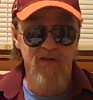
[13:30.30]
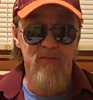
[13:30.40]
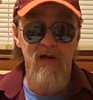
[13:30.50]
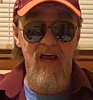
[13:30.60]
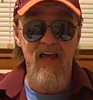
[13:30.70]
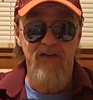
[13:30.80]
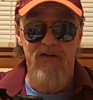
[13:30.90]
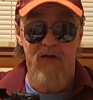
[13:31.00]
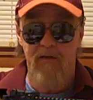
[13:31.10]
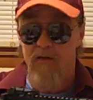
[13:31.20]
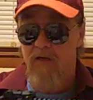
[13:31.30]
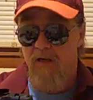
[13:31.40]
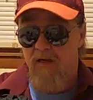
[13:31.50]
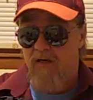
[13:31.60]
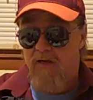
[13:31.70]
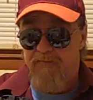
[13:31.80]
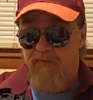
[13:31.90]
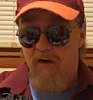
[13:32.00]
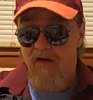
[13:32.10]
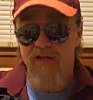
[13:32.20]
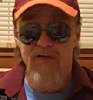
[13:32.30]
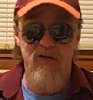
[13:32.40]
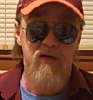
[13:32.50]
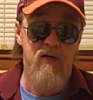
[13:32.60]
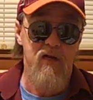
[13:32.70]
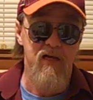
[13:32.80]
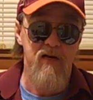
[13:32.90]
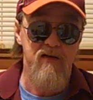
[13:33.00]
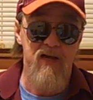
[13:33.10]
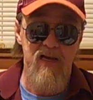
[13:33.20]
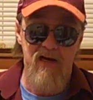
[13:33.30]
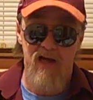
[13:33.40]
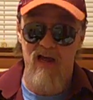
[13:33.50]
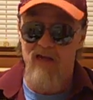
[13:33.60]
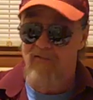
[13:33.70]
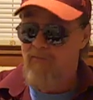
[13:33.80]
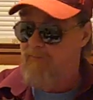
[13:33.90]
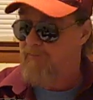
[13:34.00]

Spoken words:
just been excellent. Very easy to clean and take down.